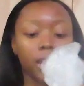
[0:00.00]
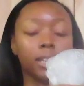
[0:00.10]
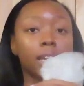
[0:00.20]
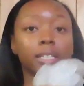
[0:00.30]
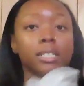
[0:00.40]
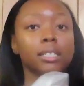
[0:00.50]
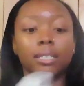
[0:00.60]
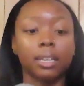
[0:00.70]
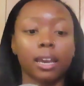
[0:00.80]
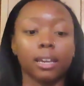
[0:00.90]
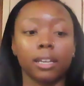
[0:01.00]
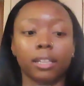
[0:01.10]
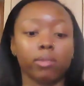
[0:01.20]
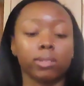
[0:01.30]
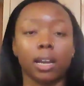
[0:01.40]
And they didn't say that
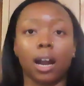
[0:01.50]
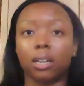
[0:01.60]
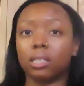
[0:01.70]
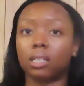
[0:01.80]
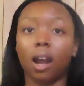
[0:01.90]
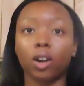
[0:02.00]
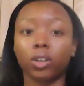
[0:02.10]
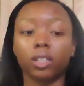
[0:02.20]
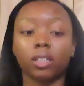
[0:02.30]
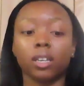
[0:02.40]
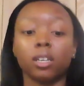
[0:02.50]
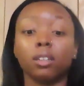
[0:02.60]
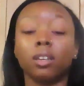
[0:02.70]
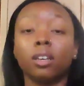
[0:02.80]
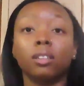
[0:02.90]
they was like out of stock or nothing.